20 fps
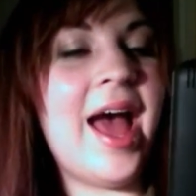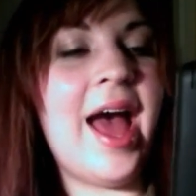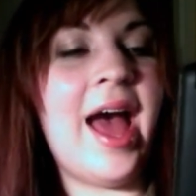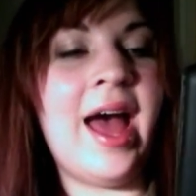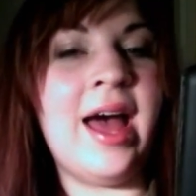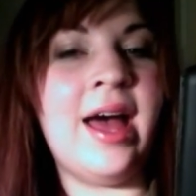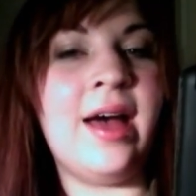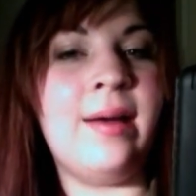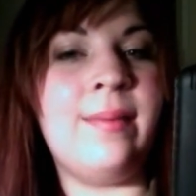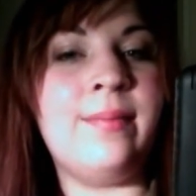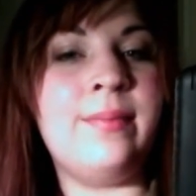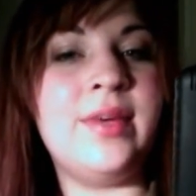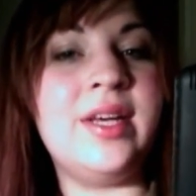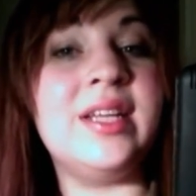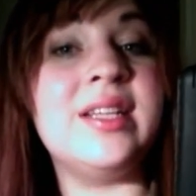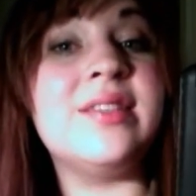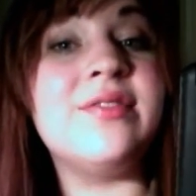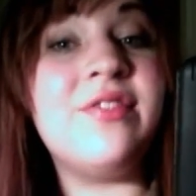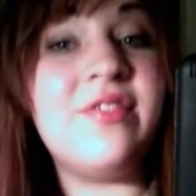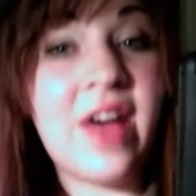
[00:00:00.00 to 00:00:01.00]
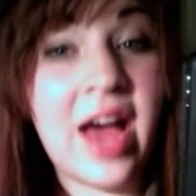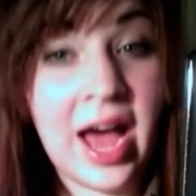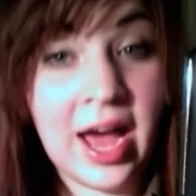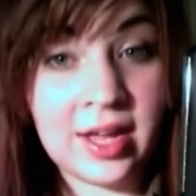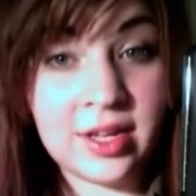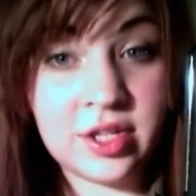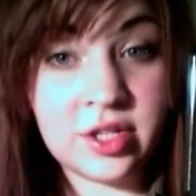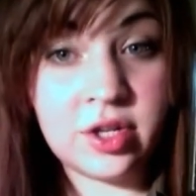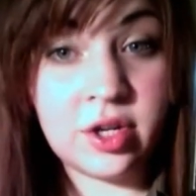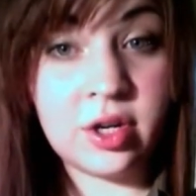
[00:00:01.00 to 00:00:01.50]
It's
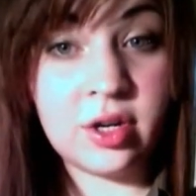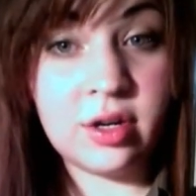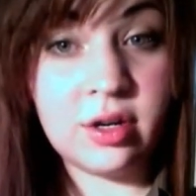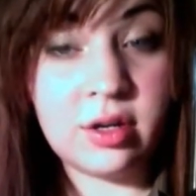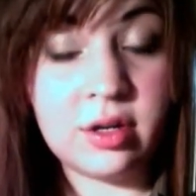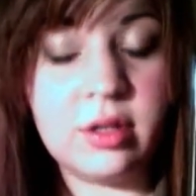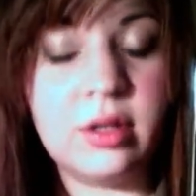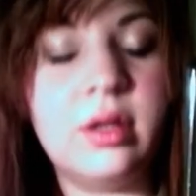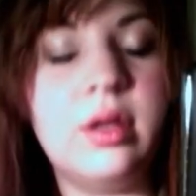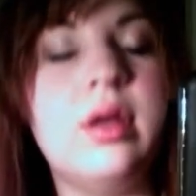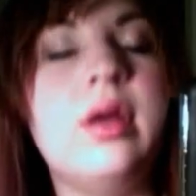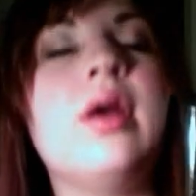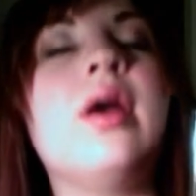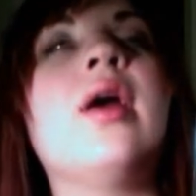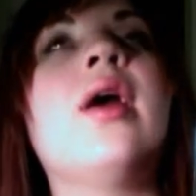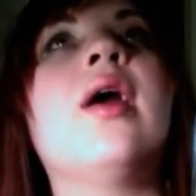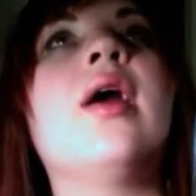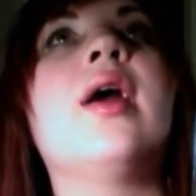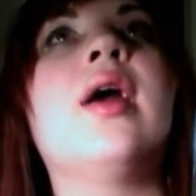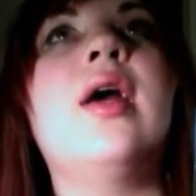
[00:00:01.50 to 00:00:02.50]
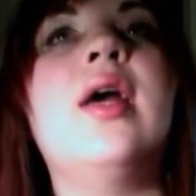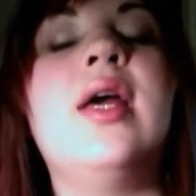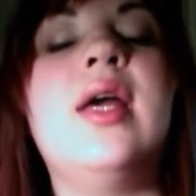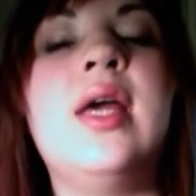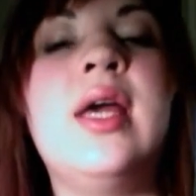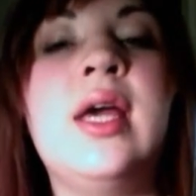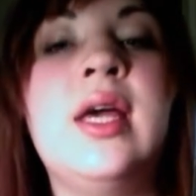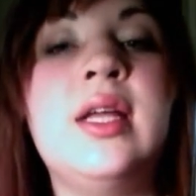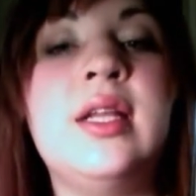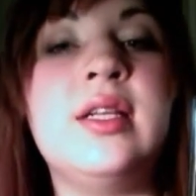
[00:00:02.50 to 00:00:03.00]
faster.
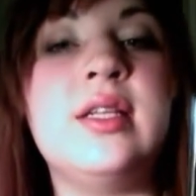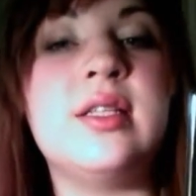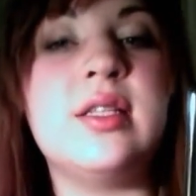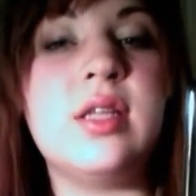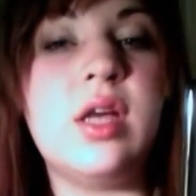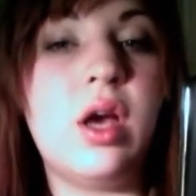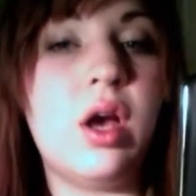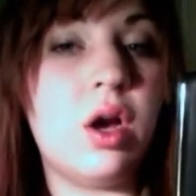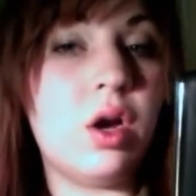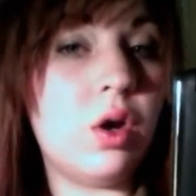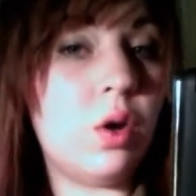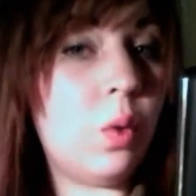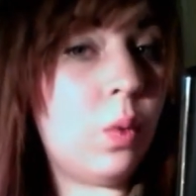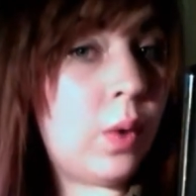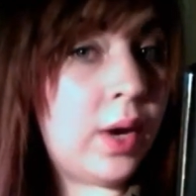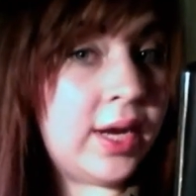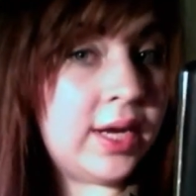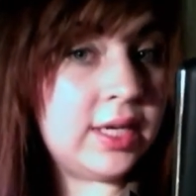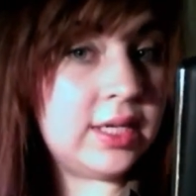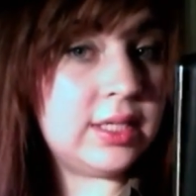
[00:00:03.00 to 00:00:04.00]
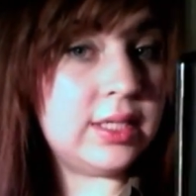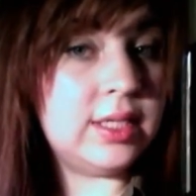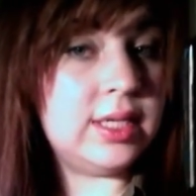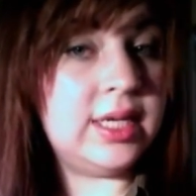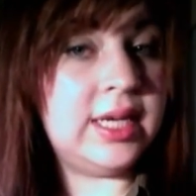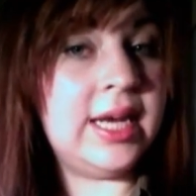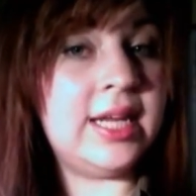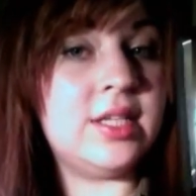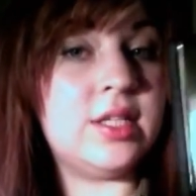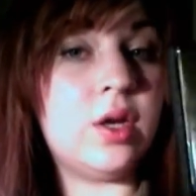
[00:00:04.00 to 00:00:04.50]
It
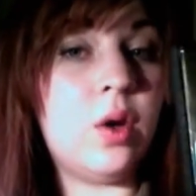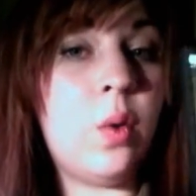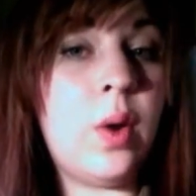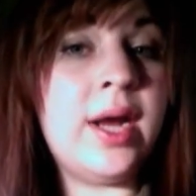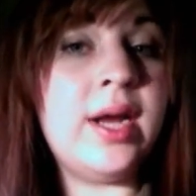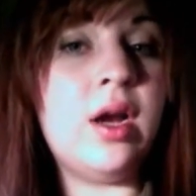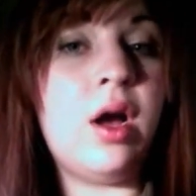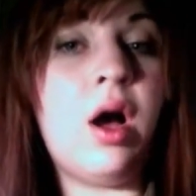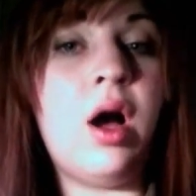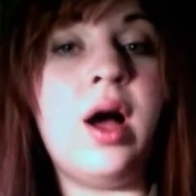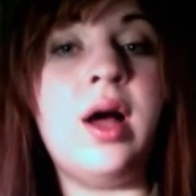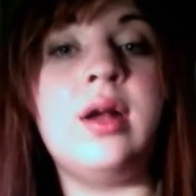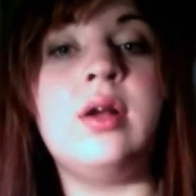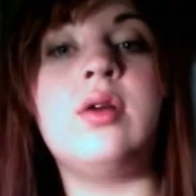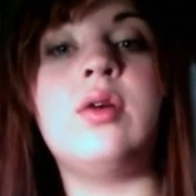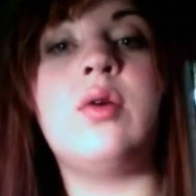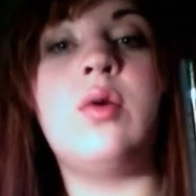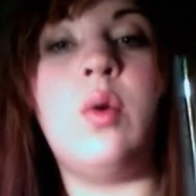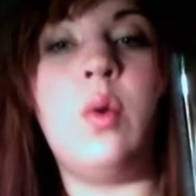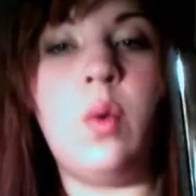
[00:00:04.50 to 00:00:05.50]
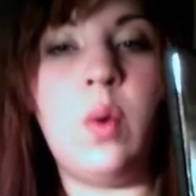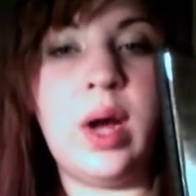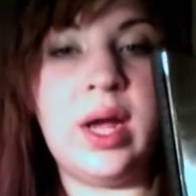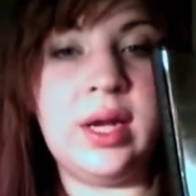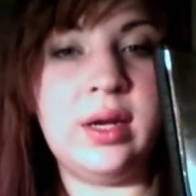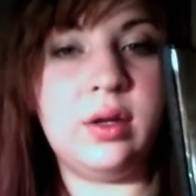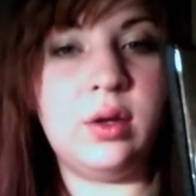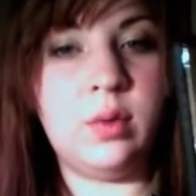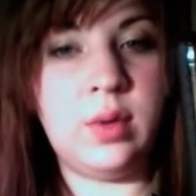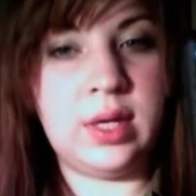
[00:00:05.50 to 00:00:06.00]
gets quite hot
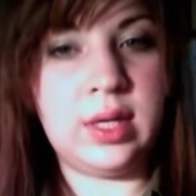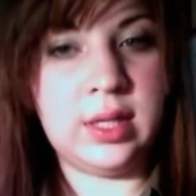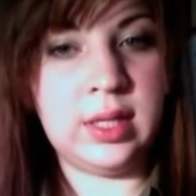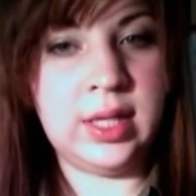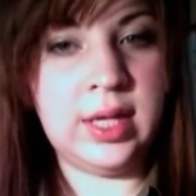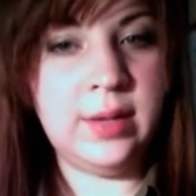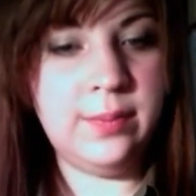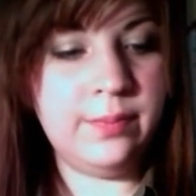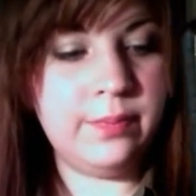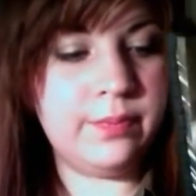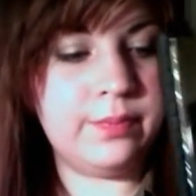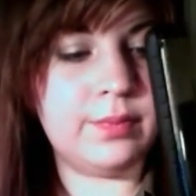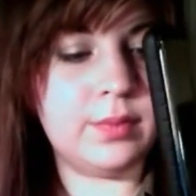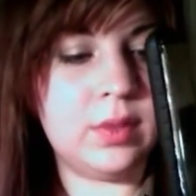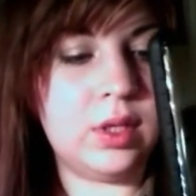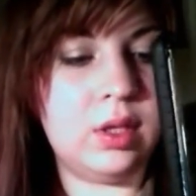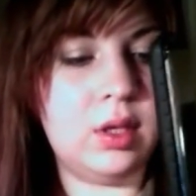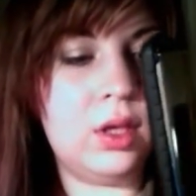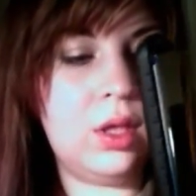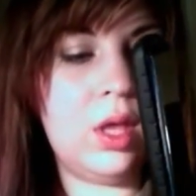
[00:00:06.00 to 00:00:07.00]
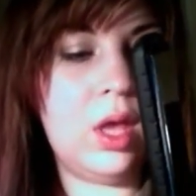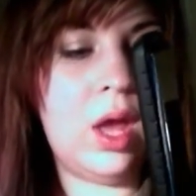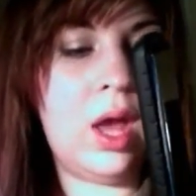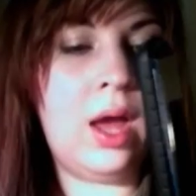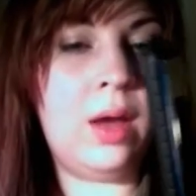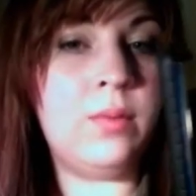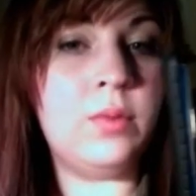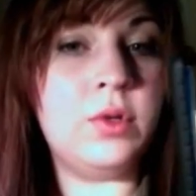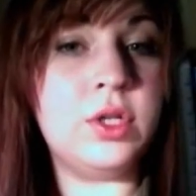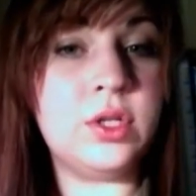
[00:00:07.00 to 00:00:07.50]
quite quickly,
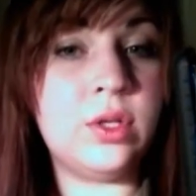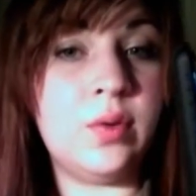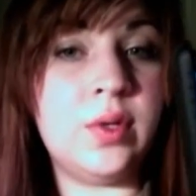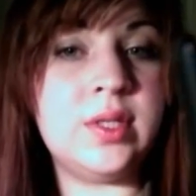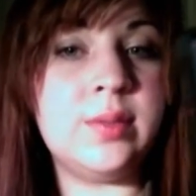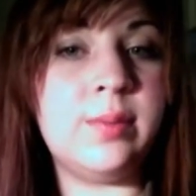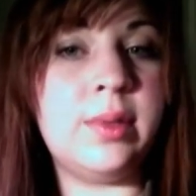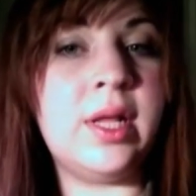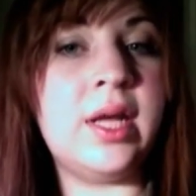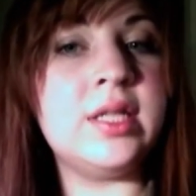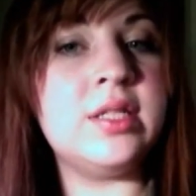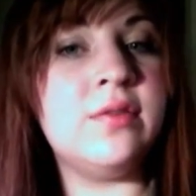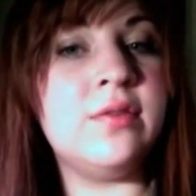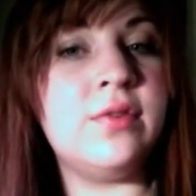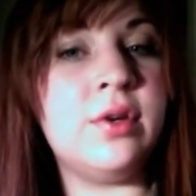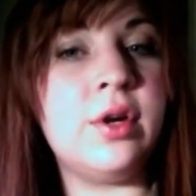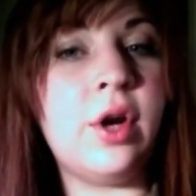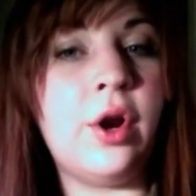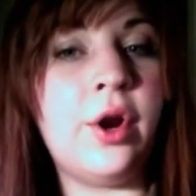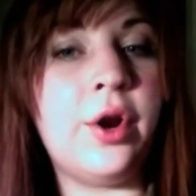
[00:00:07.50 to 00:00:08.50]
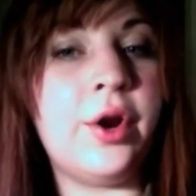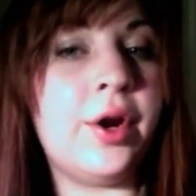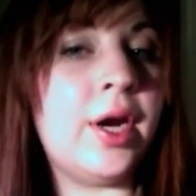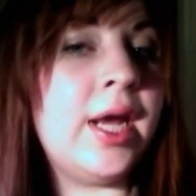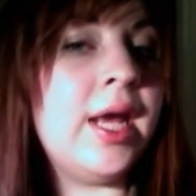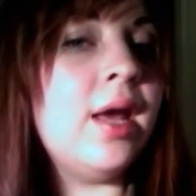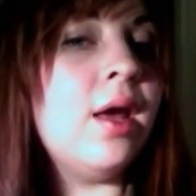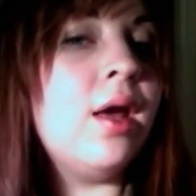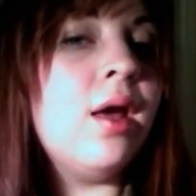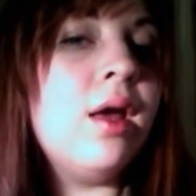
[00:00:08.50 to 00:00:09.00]
so it's a plus if you're in a
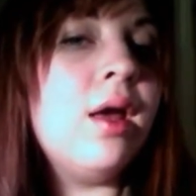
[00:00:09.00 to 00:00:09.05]
hurry.